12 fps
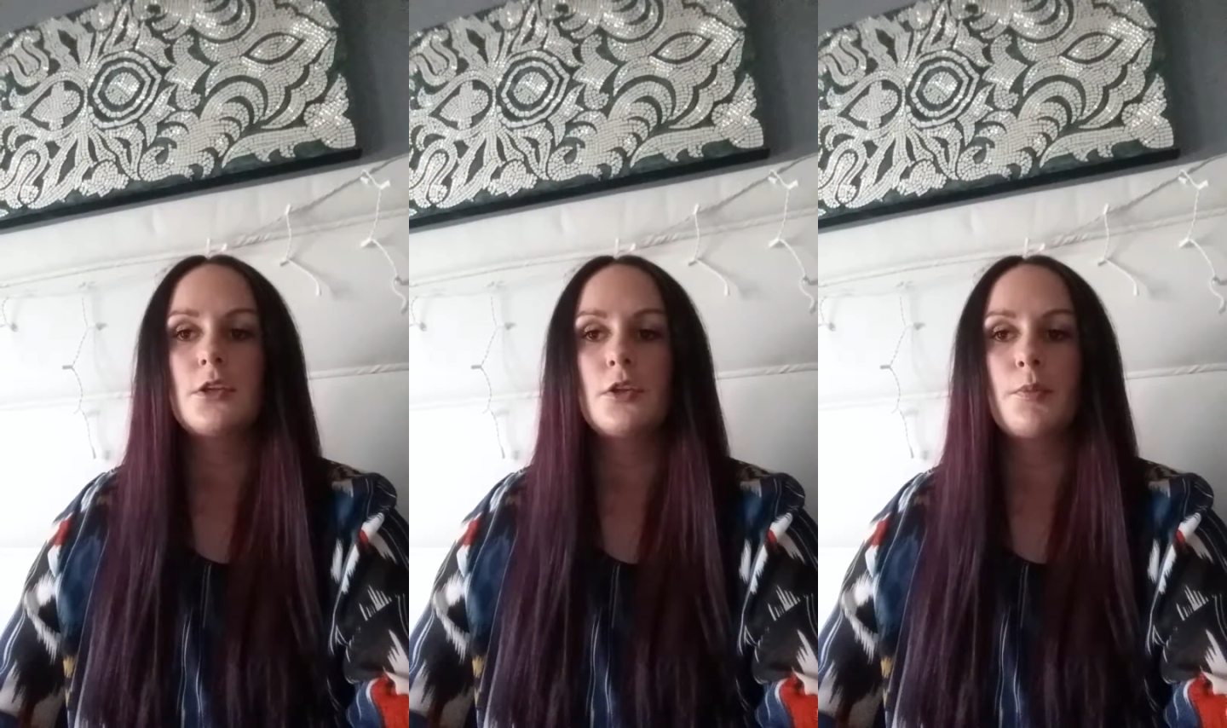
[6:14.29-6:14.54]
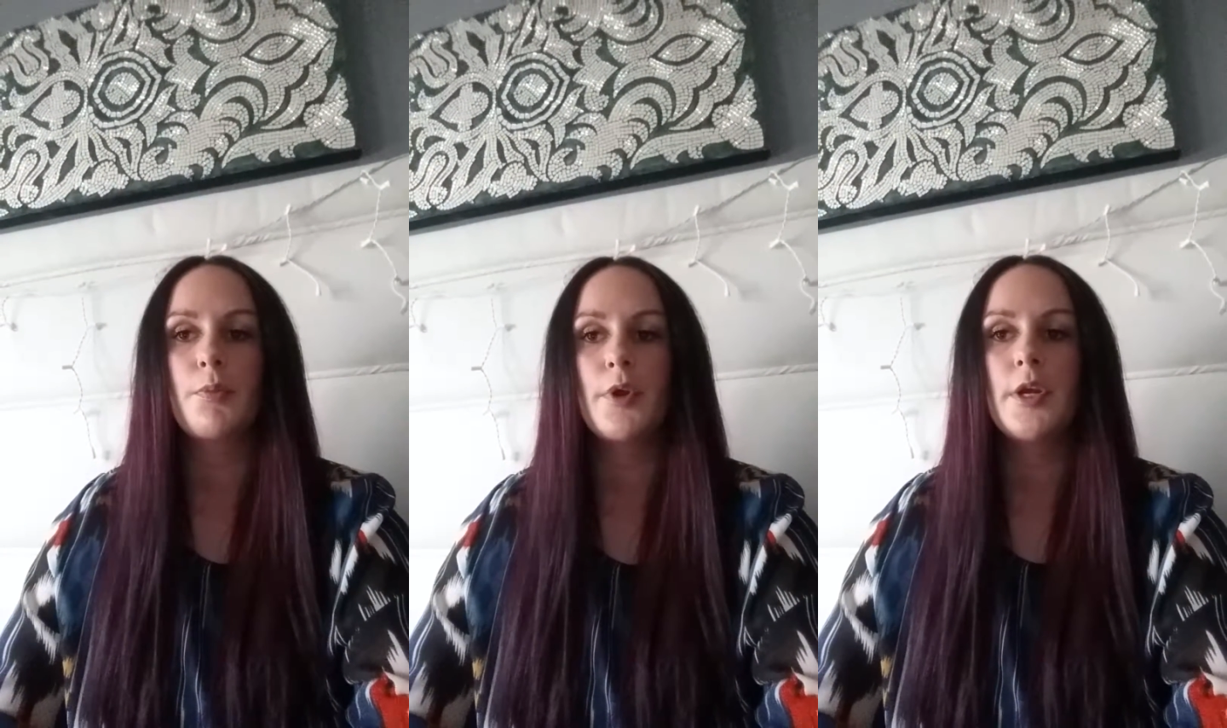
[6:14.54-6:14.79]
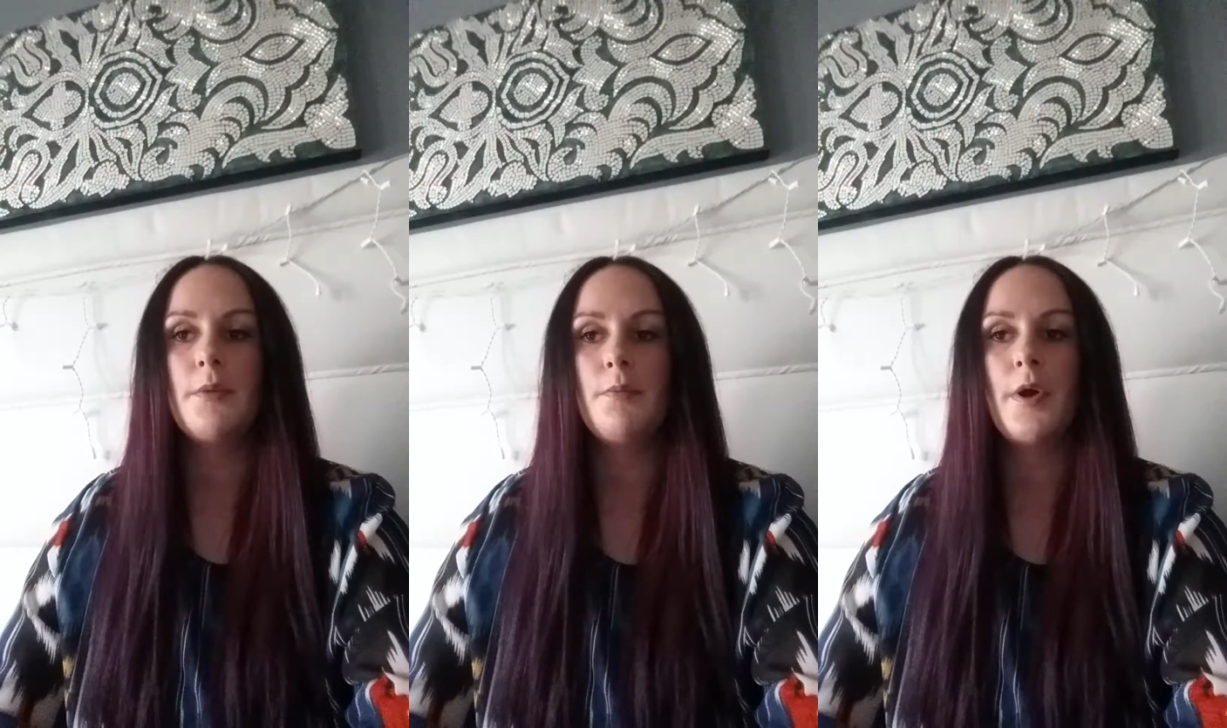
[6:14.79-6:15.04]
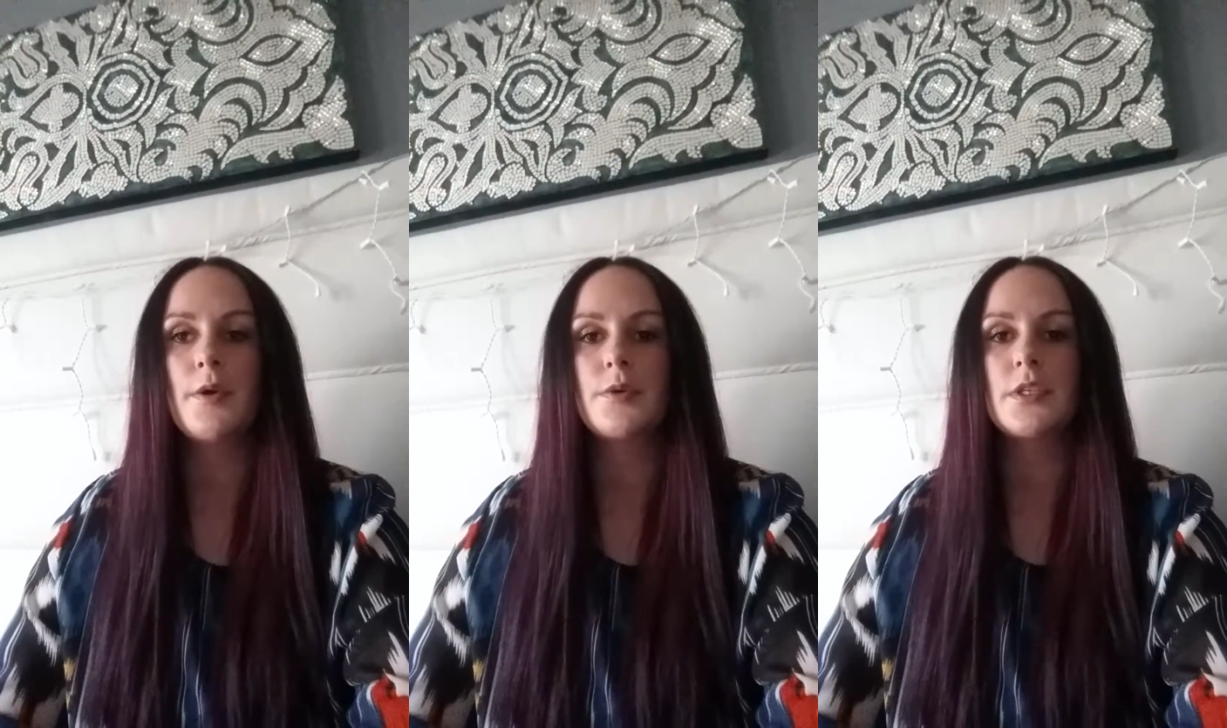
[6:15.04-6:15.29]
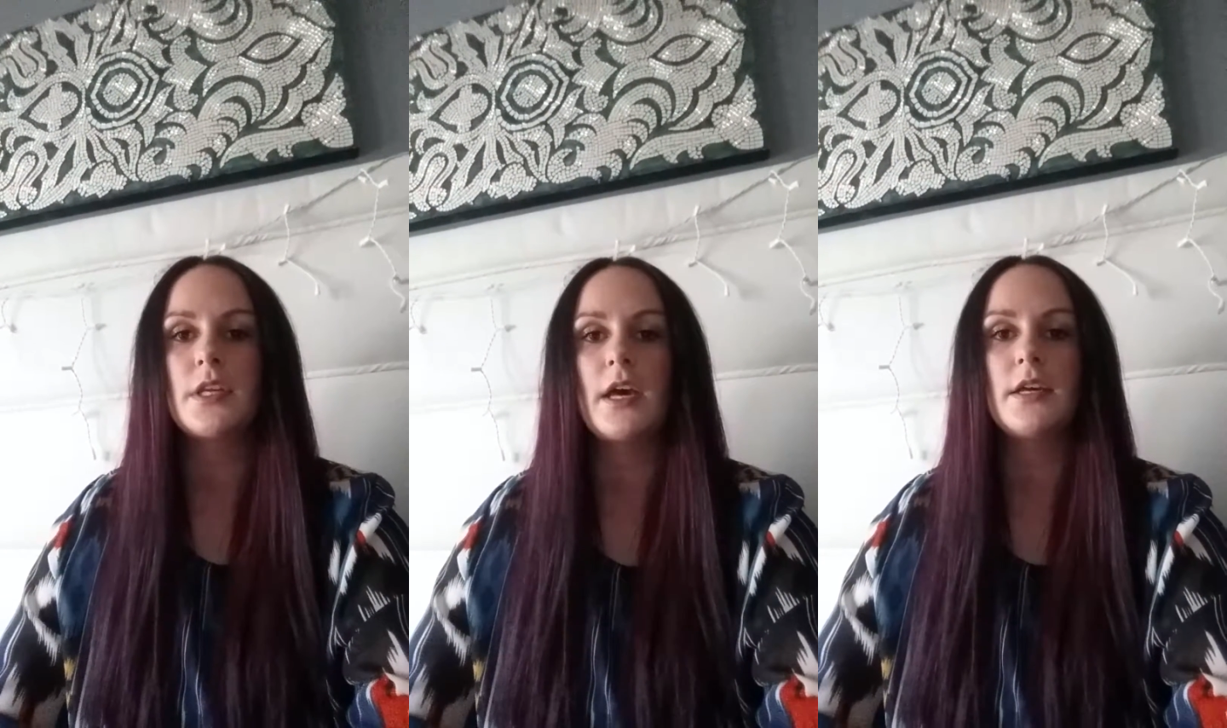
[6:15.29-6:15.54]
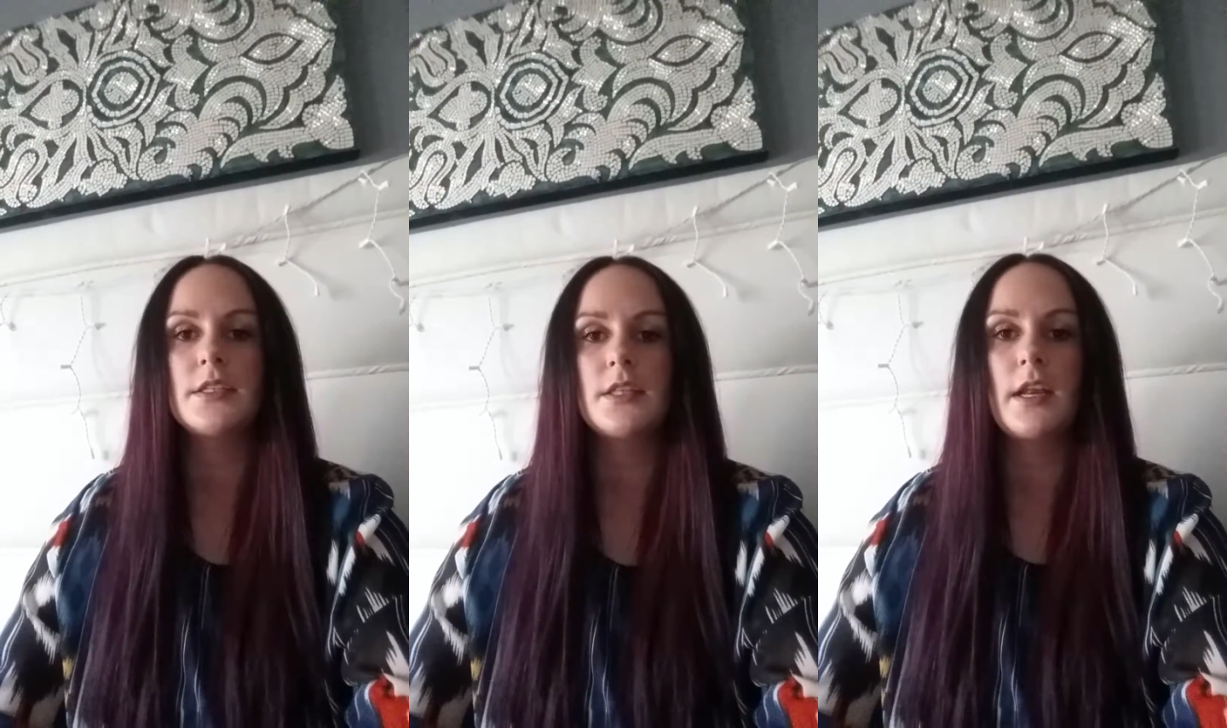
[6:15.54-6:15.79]
to the pre- and
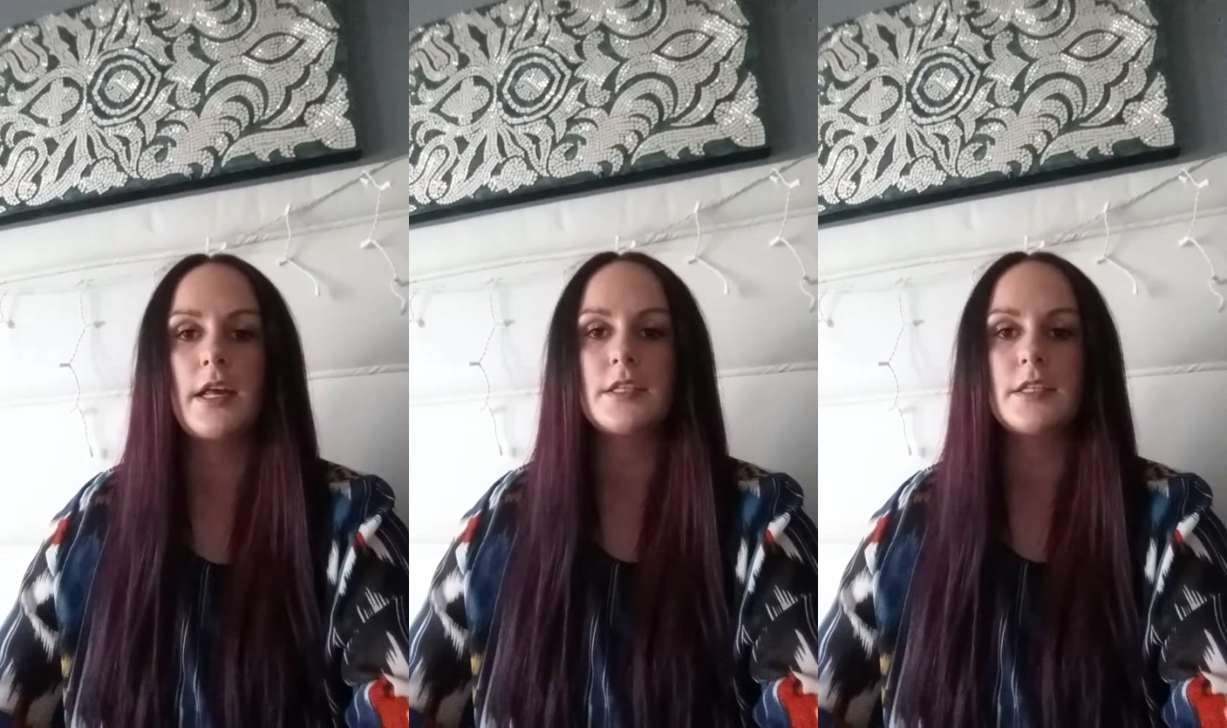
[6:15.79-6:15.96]
post-test that